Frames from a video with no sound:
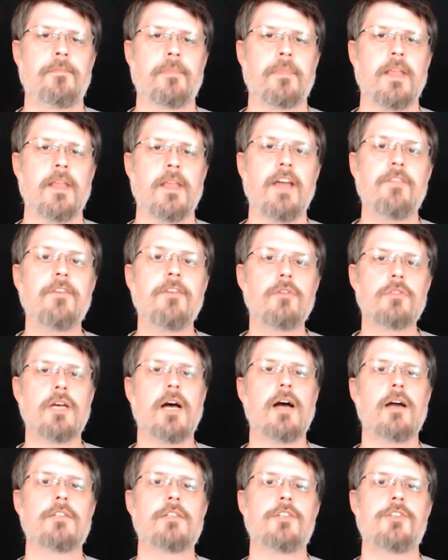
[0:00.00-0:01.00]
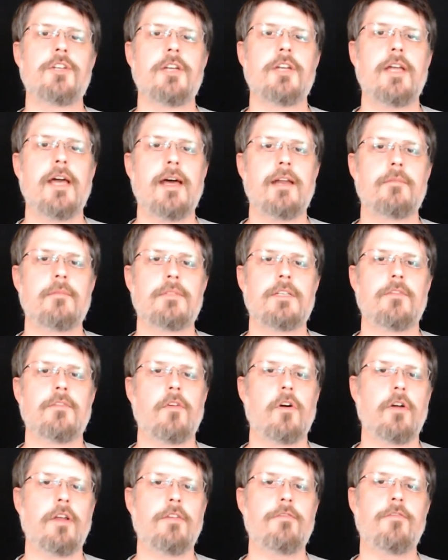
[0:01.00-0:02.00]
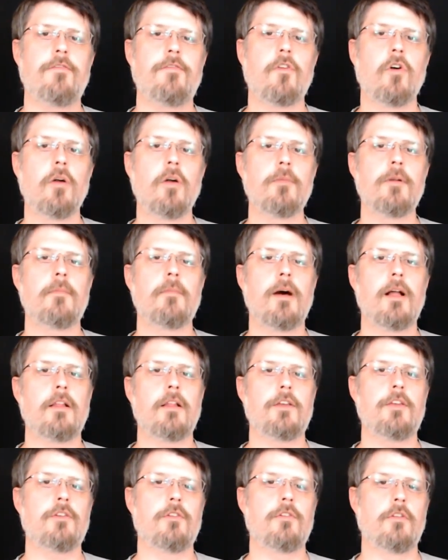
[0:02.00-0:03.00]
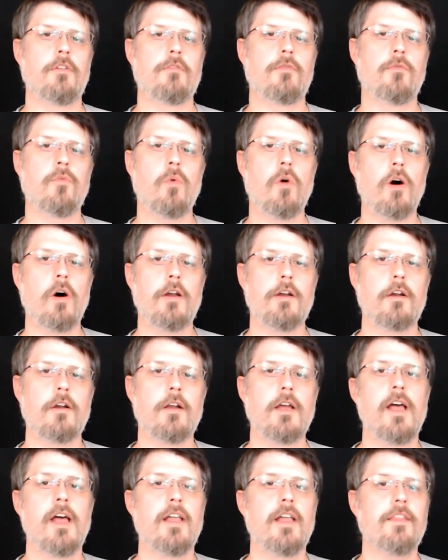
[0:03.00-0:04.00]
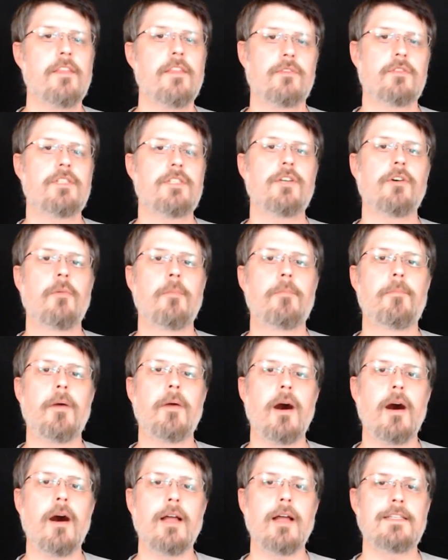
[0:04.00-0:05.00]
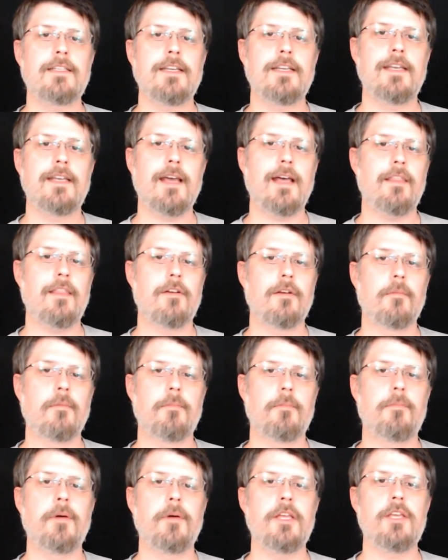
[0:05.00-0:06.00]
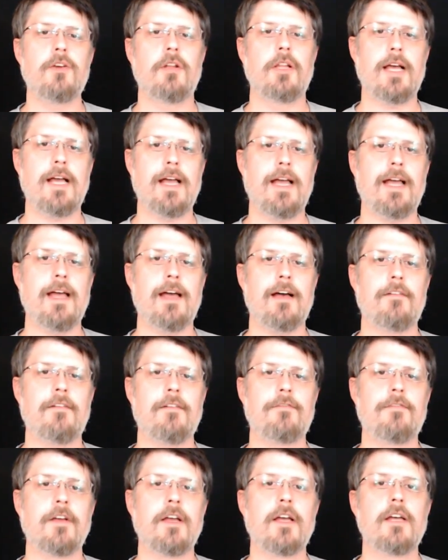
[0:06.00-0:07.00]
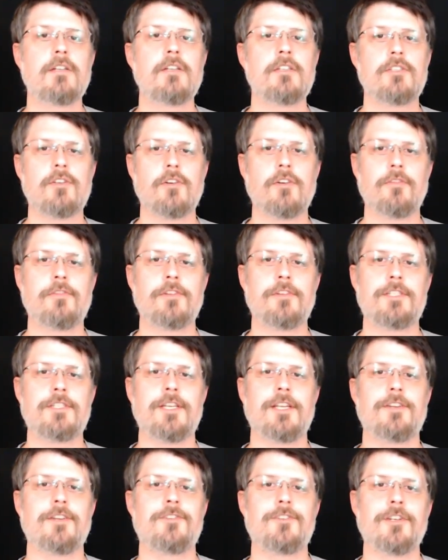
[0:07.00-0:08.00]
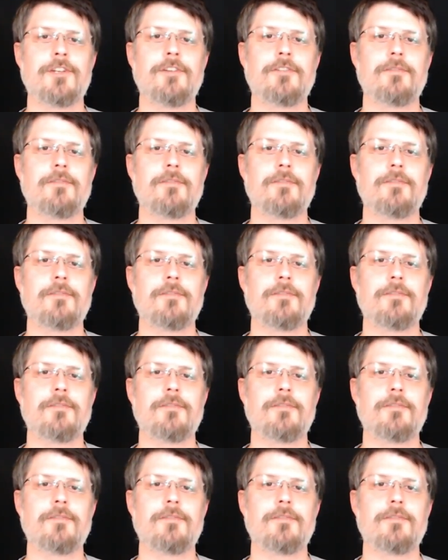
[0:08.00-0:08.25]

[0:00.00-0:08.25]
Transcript: If those oxygen atoms have already formed a molecule of water, they'll still bond together, but you'll have surface tension.